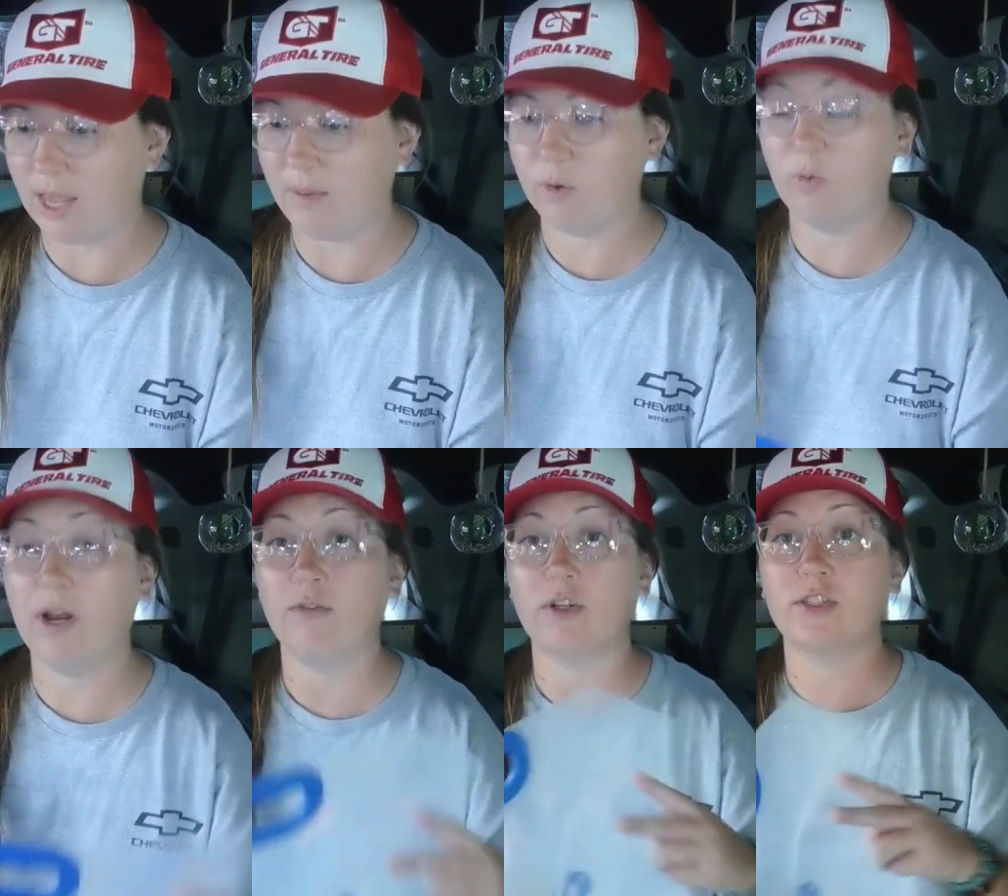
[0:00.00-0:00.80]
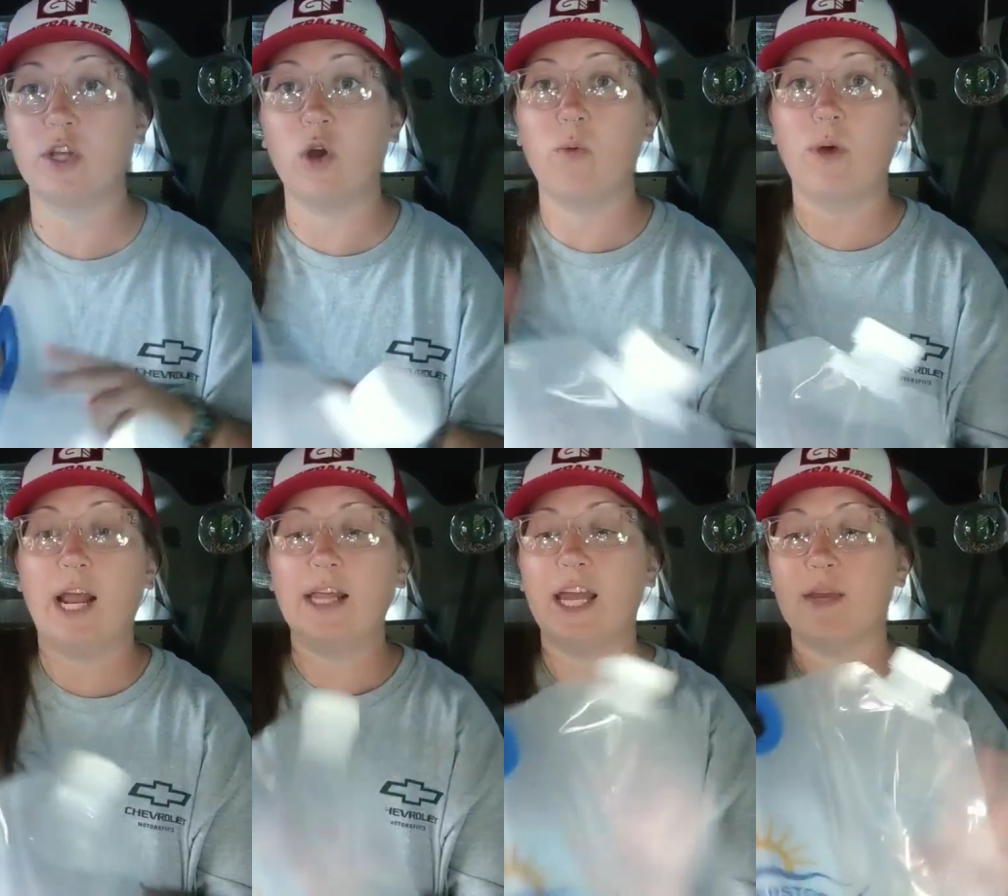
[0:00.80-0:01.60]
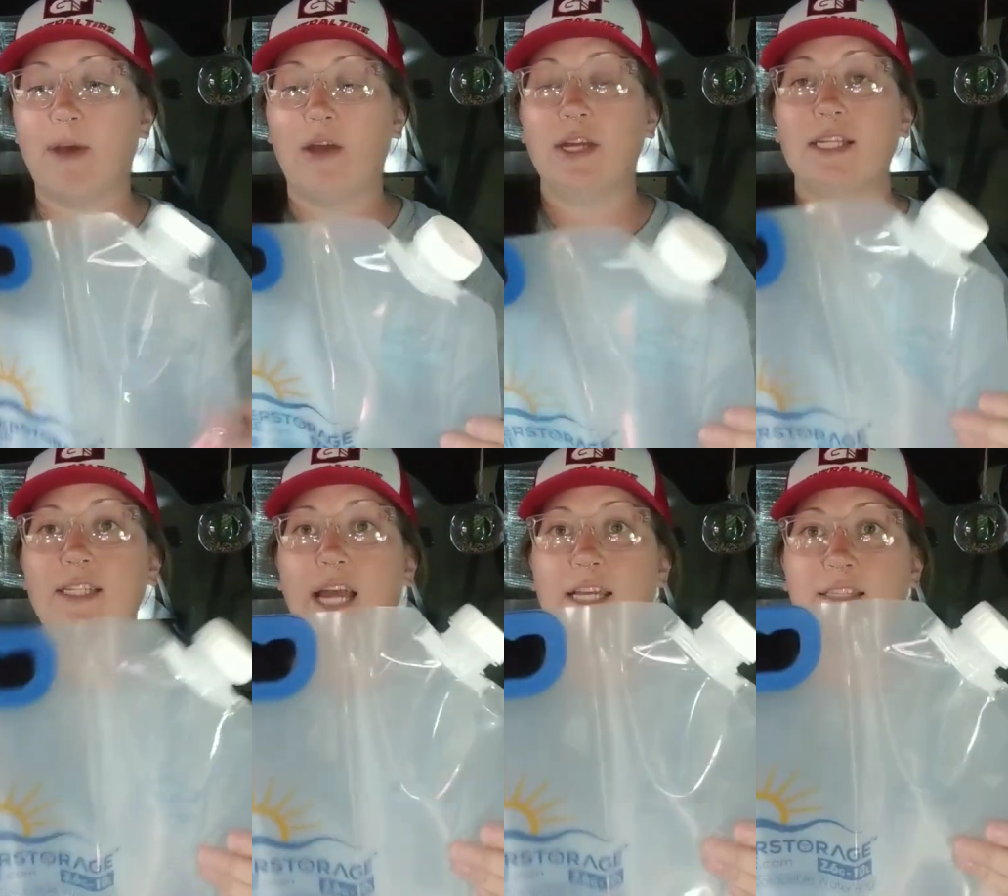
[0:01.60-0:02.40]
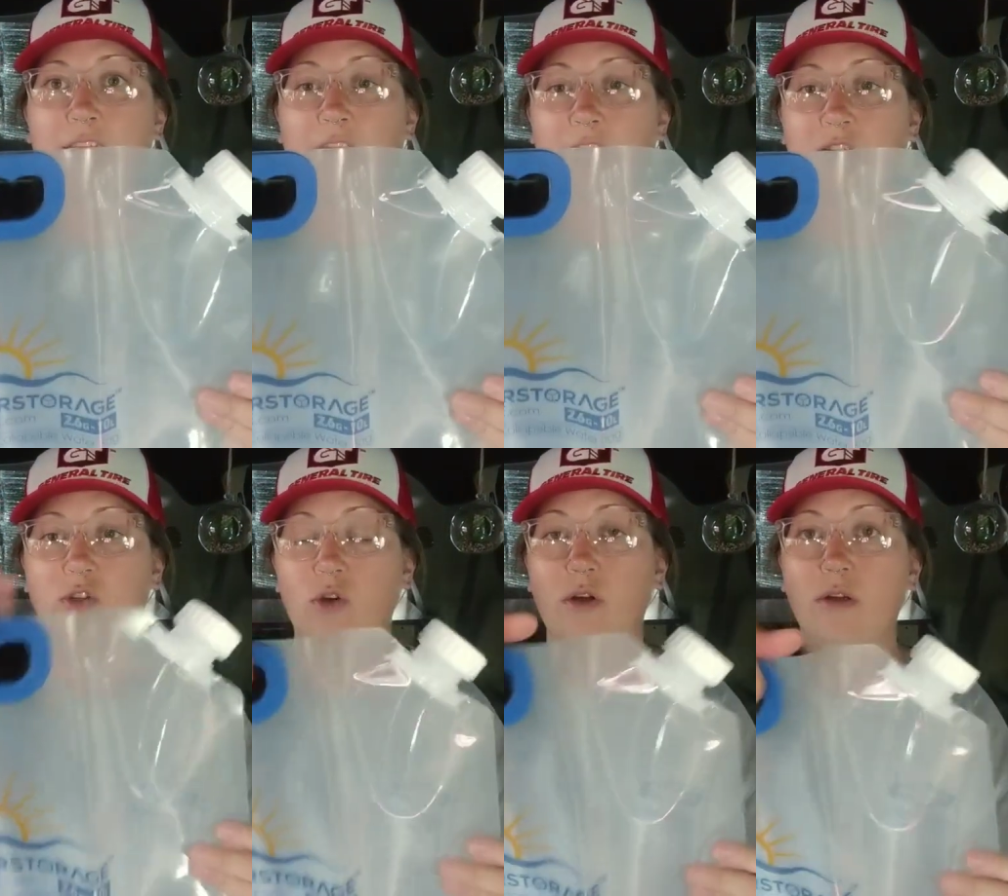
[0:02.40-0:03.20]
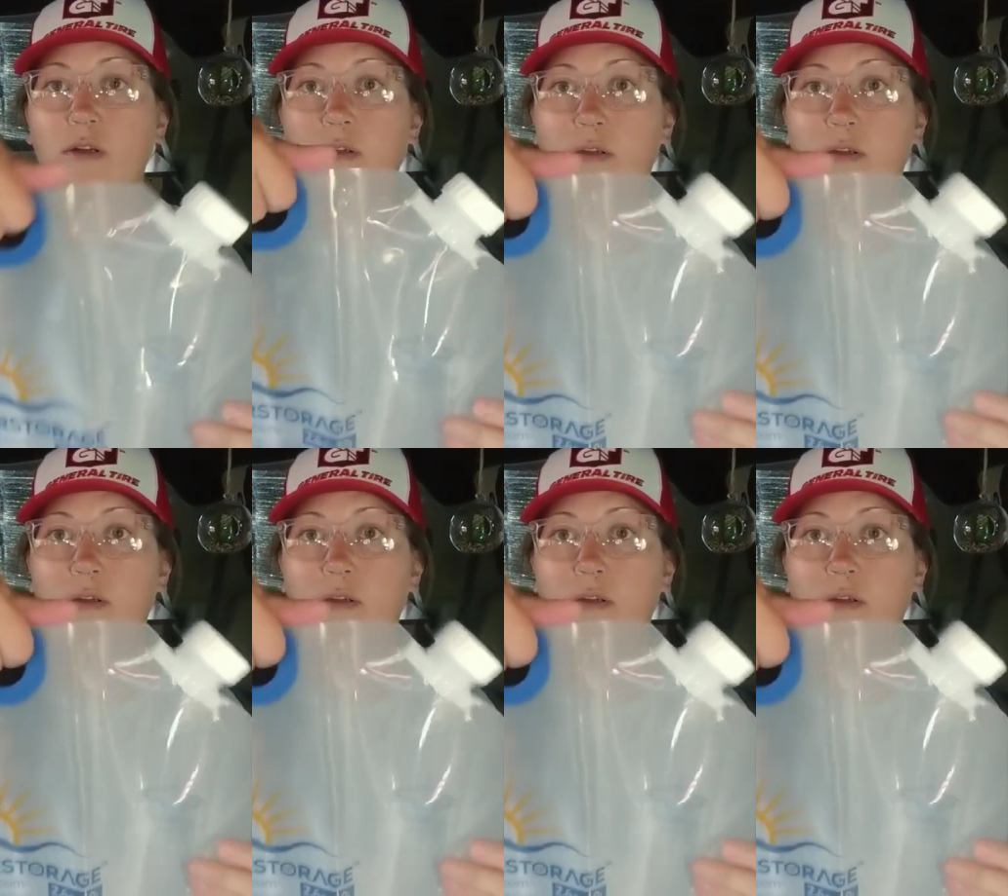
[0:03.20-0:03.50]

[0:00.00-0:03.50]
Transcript: them and whatever. So what I like about it is it has the handle